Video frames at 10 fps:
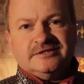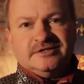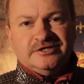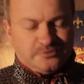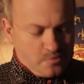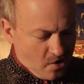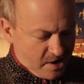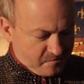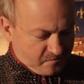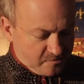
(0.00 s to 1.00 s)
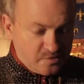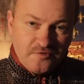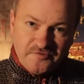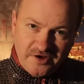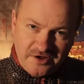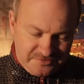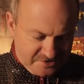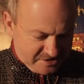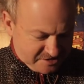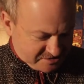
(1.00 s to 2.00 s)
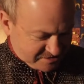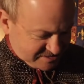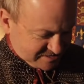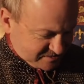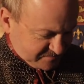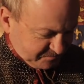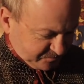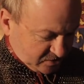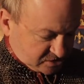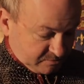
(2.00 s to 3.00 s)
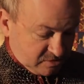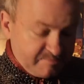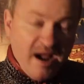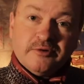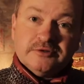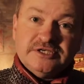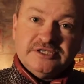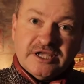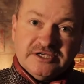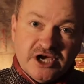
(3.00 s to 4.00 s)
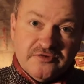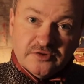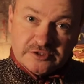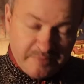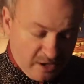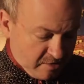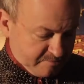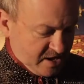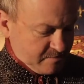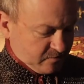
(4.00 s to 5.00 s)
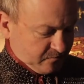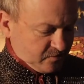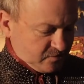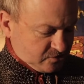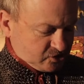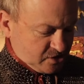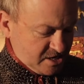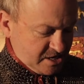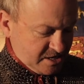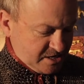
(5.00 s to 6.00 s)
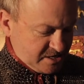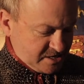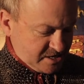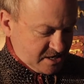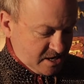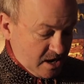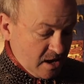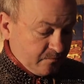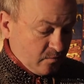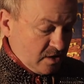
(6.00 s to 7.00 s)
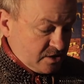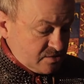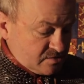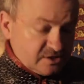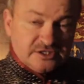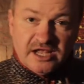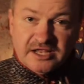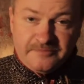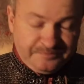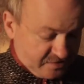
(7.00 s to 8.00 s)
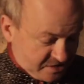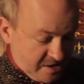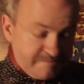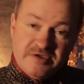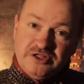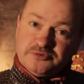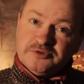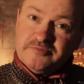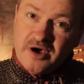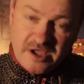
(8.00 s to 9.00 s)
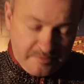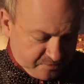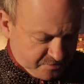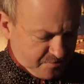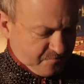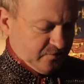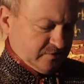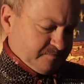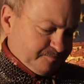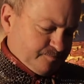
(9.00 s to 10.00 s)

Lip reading: It is wine from your father. Some of the barrels he sent over as part payment for your training. Well, you can tell him. It meets with my approval.